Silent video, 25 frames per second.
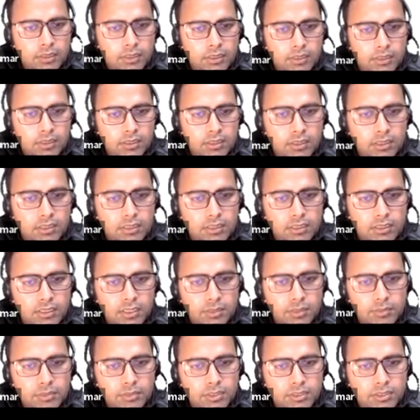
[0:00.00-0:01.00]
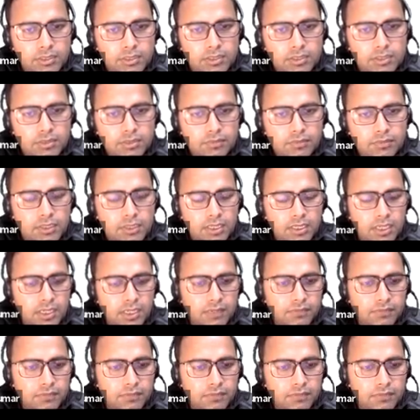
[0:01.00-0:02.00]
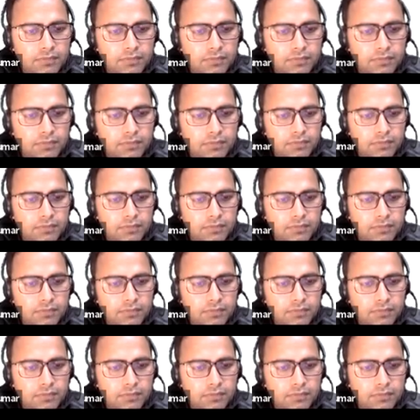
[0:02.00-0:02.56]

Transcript: 3 dimensions we have right here.